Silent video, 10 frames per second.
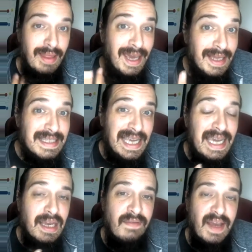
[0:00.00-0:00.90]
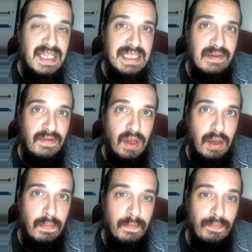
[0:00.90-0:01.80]
they can take it offensively.
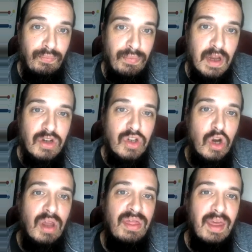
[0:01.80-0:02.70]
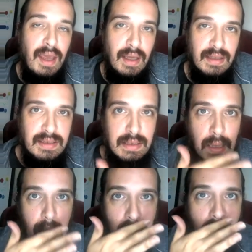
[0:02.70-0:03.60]
There's certain things.
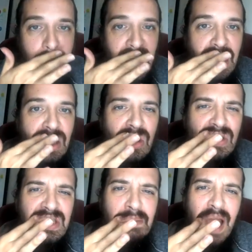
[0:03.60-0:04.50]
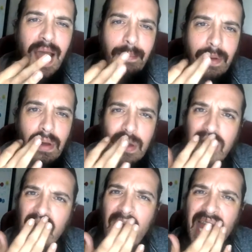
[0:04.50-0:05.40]
I mean, you
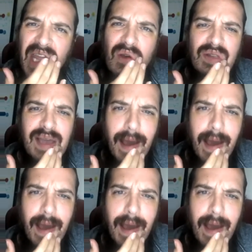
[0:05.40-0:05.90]
got to use